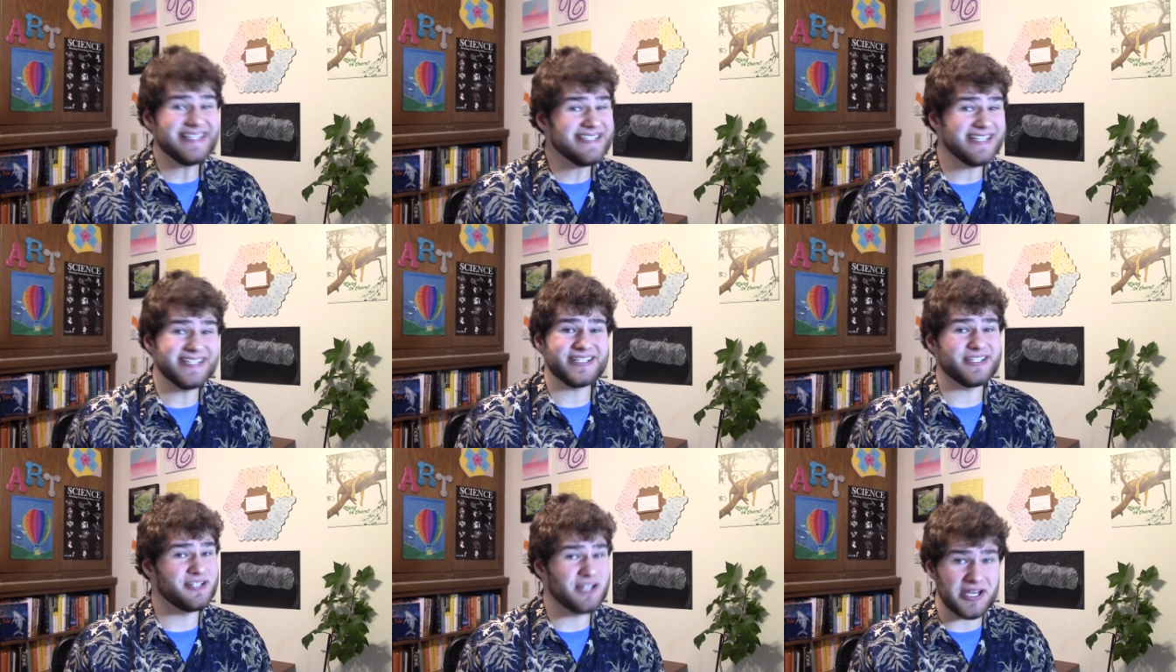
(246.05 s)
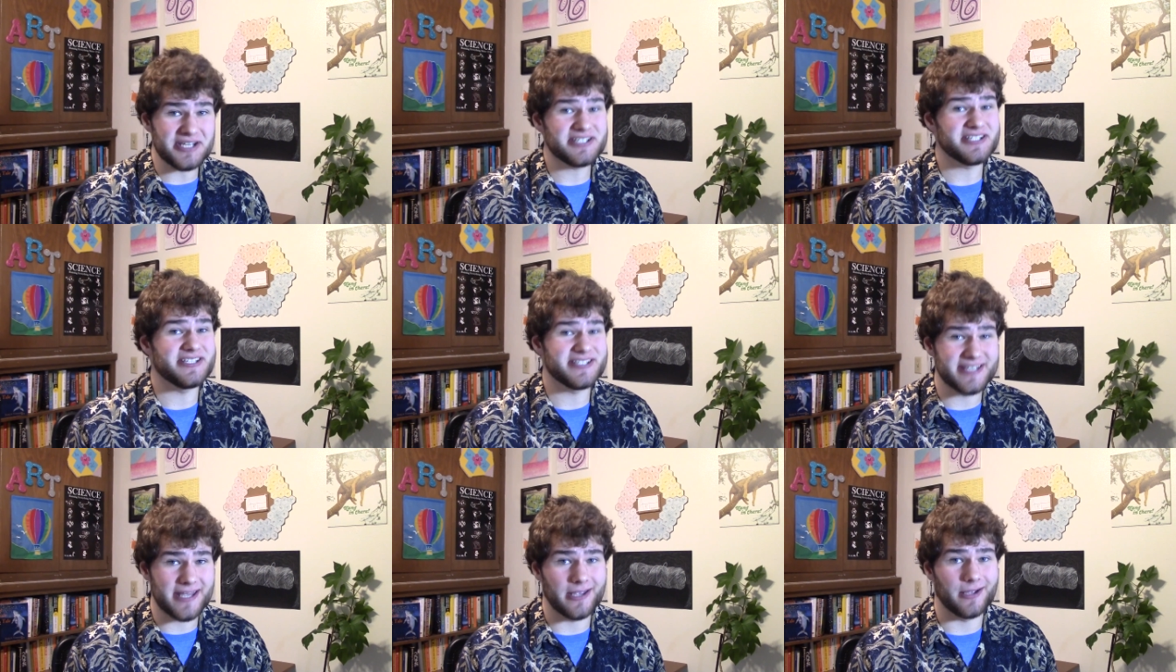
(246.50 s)
isn't
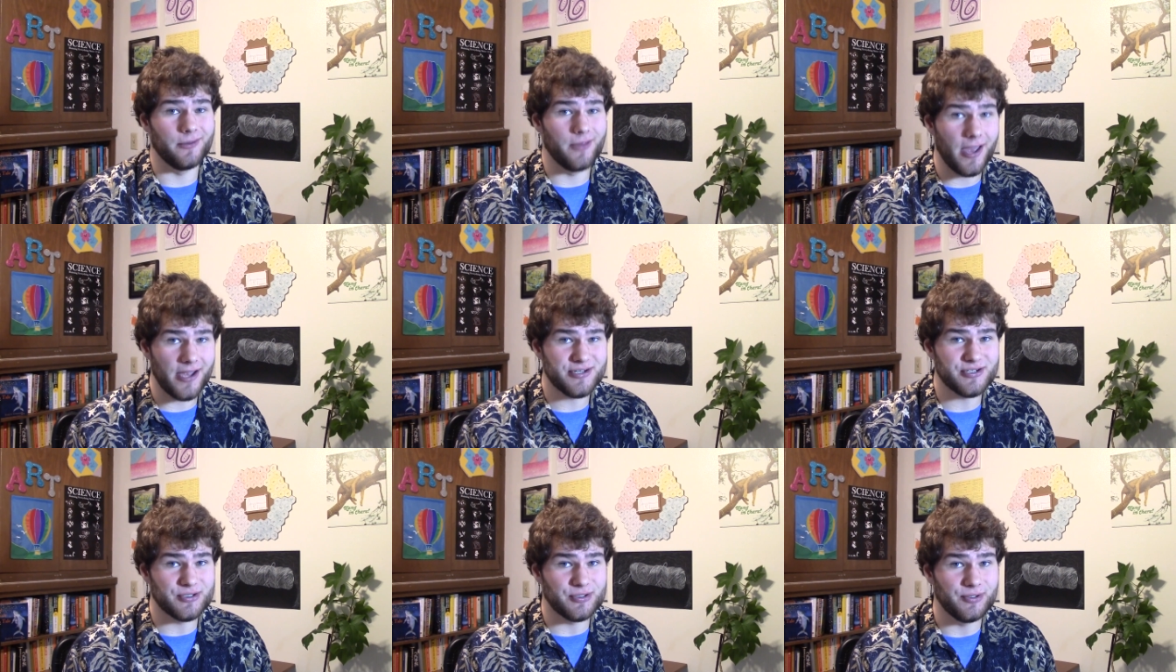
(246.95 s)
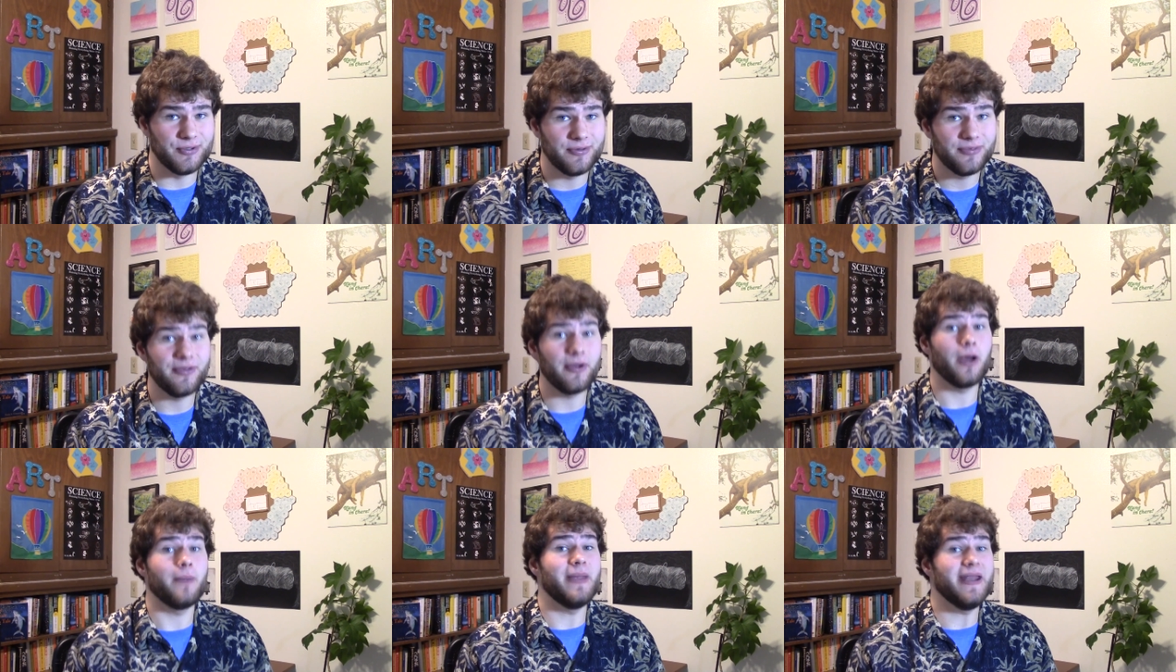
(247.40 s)
just psychological.
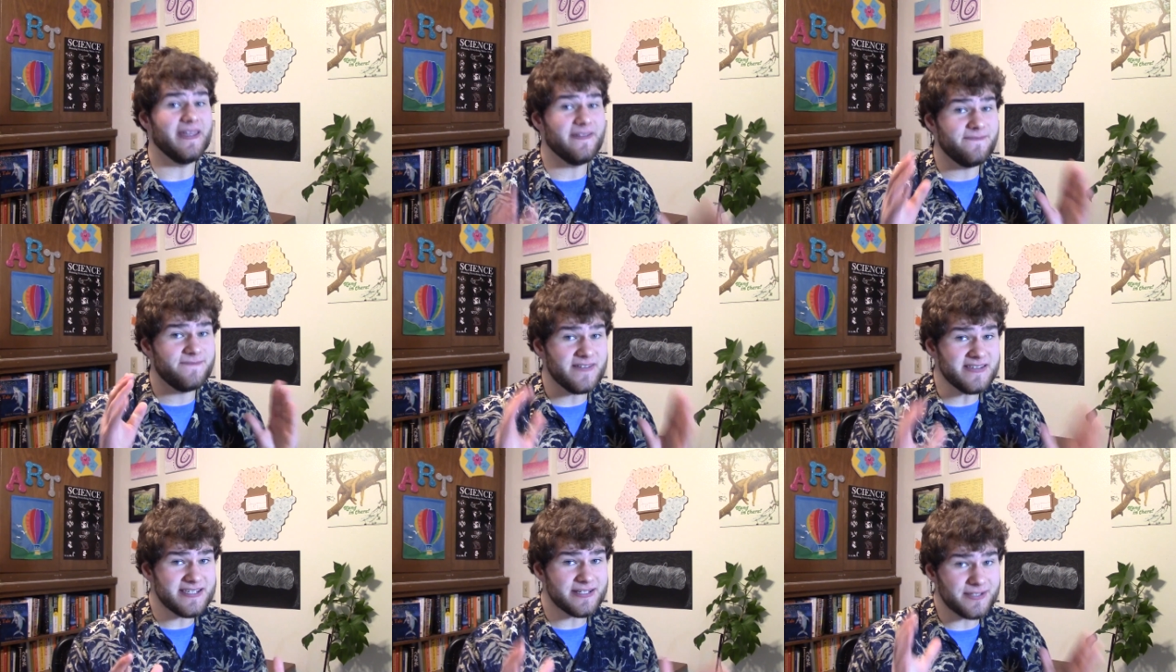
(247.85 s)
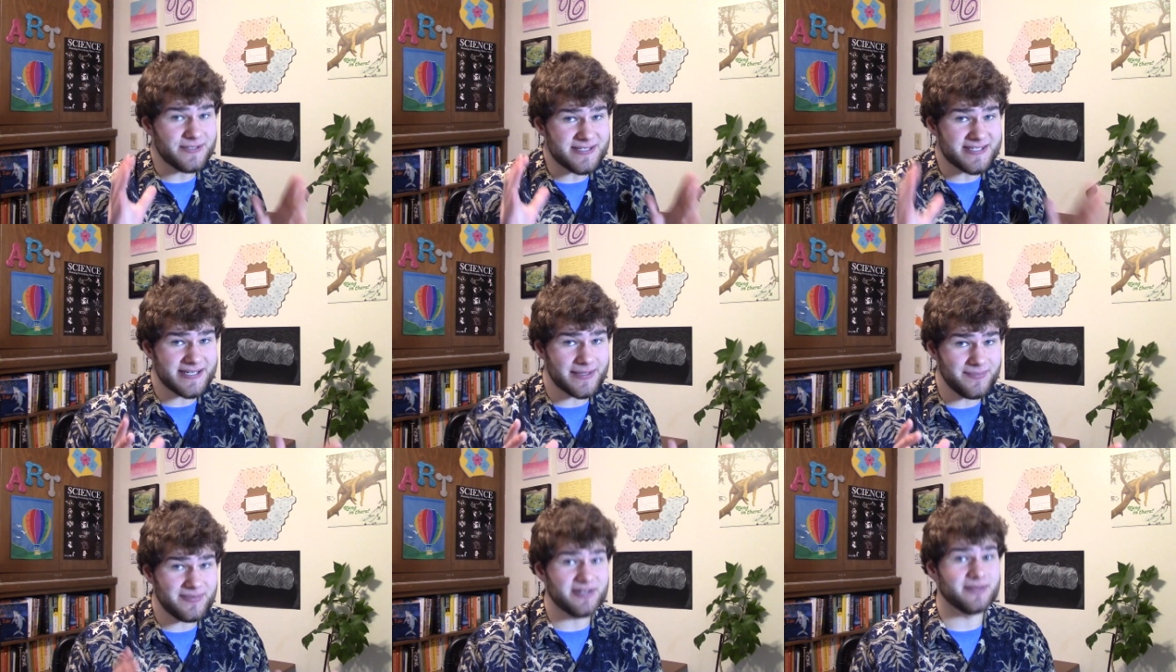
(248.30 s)
There are many physical
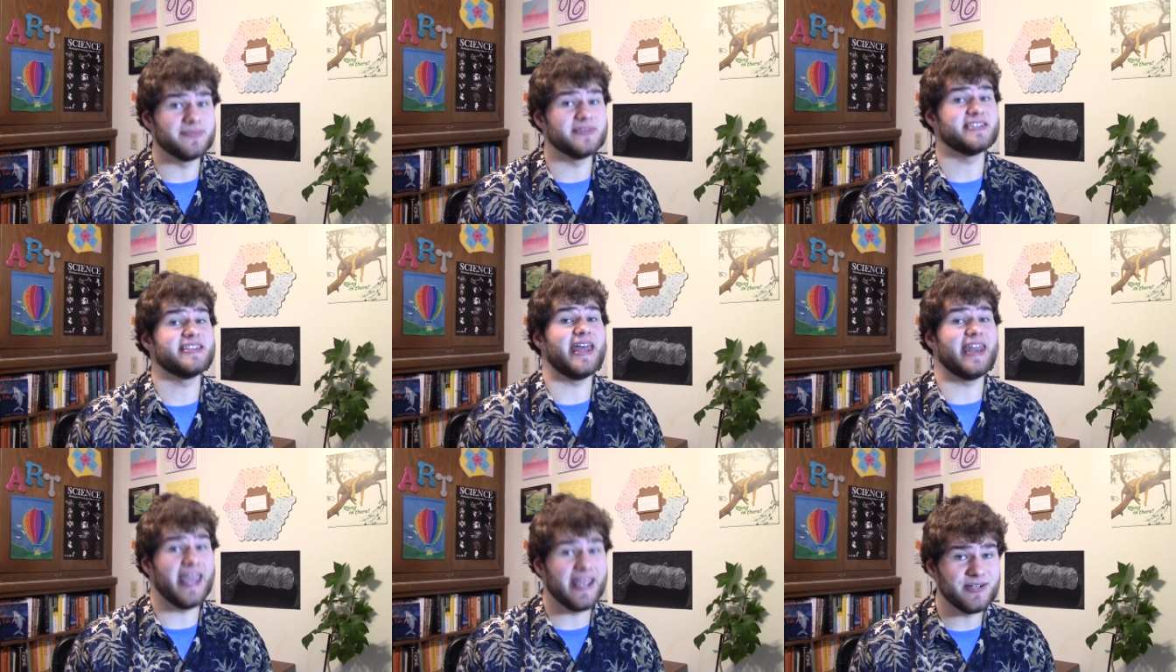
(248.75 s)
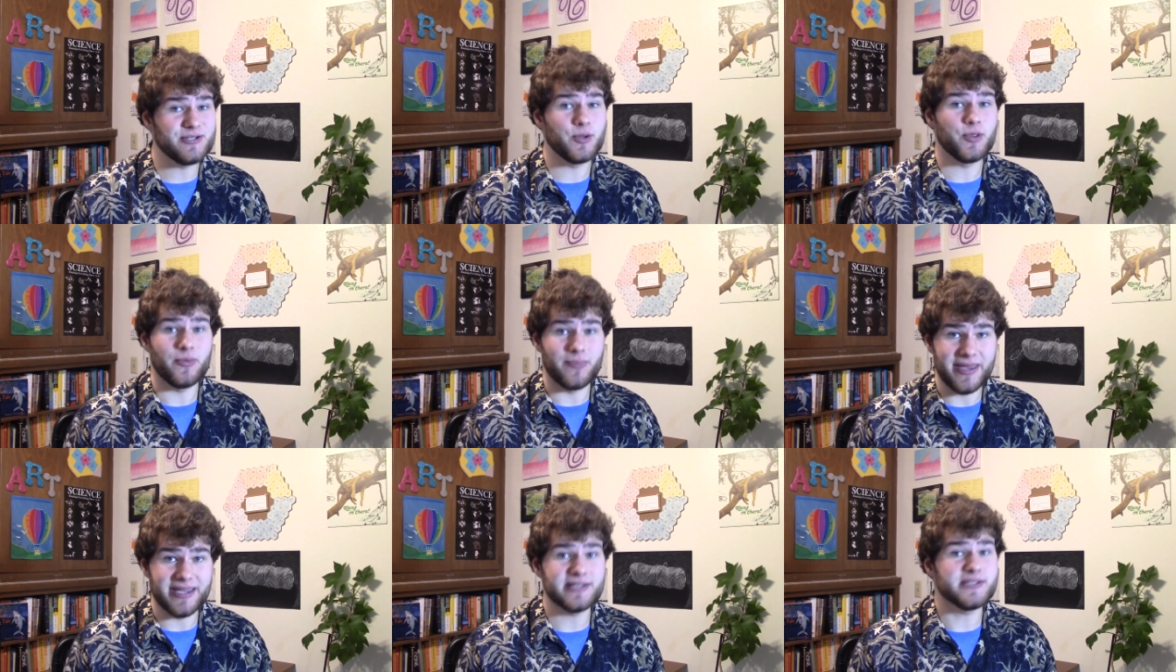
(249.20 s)
symptoms that enter
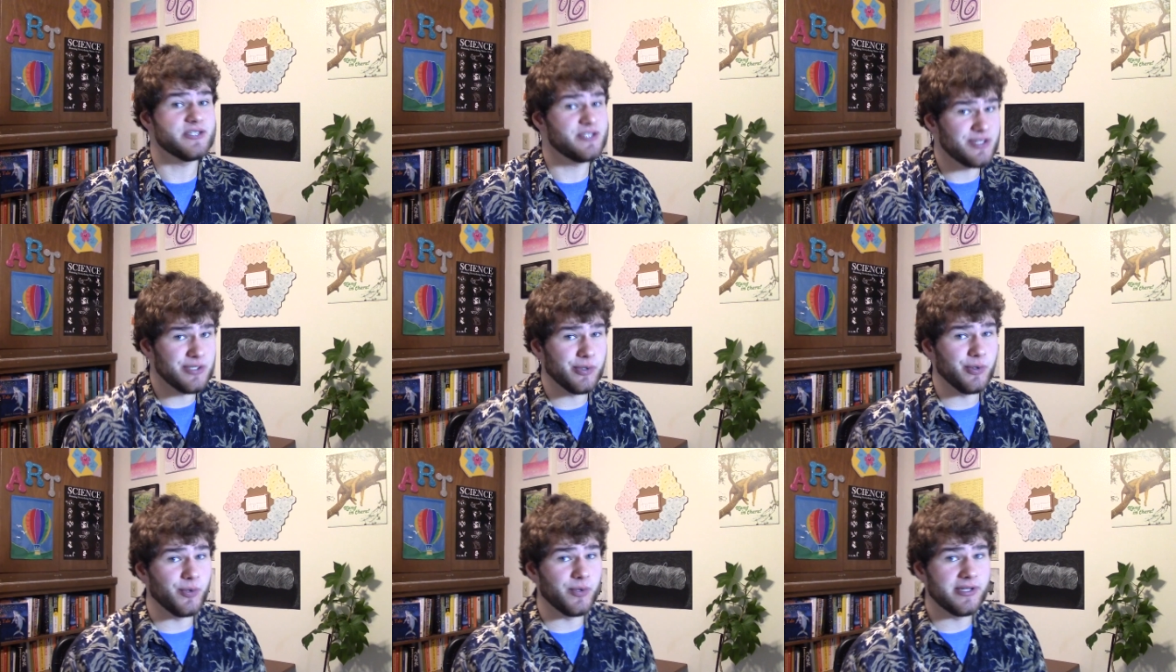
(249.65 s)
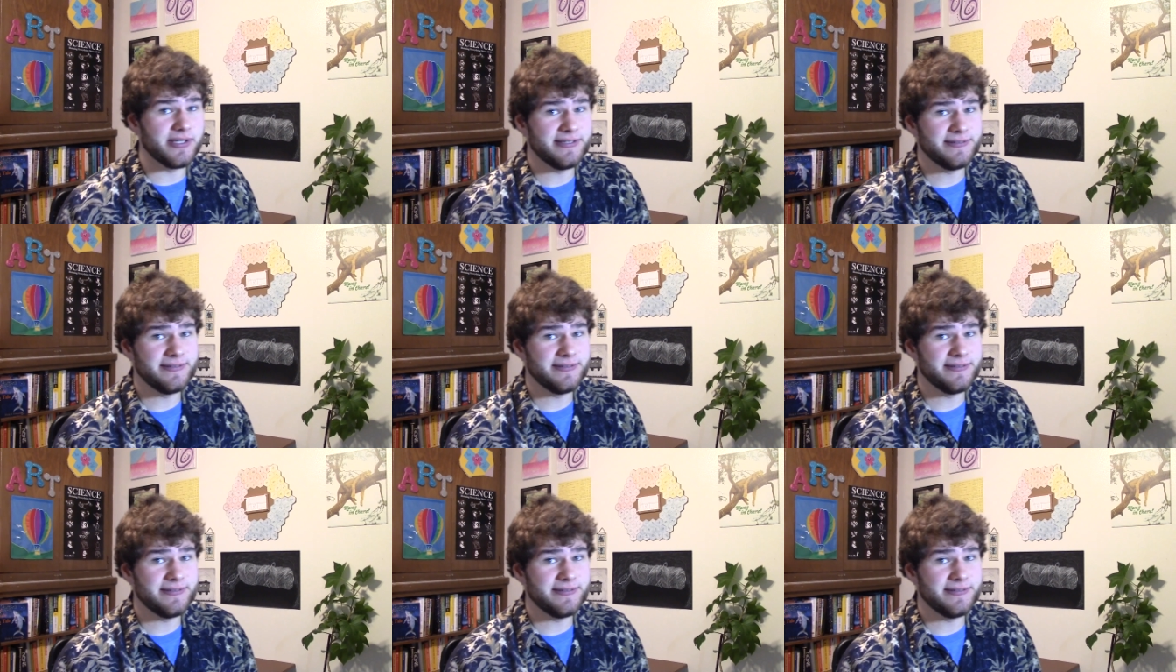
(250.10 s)
the mix too.